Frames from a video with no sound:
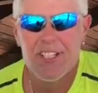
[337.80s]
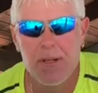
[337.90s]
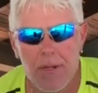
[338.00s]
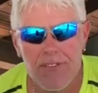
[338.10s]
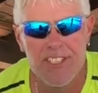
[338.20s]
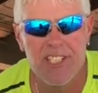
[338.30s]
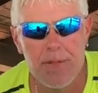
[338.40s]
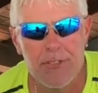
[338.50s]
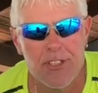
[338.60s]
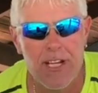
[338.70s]
somewhat of a
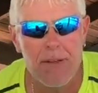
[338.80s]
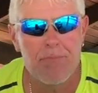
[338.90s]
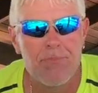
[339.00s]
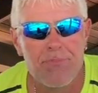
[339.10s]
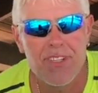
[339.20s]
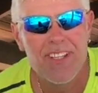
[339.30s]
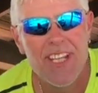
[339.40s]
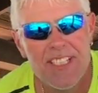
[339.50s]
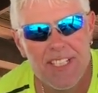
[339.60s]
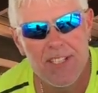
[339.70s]
slipstream.
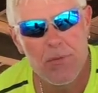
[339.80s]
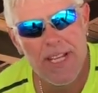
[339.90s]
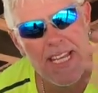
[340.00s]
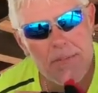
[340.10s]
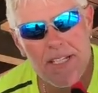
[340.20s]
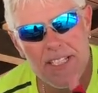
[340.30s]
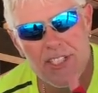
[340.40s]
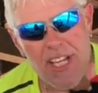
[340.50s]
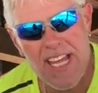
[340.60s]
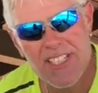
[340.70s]
Instead of the wind hitting me in the
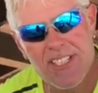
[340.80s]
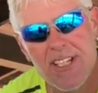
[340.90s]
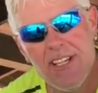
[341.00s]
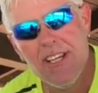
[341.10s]
chest,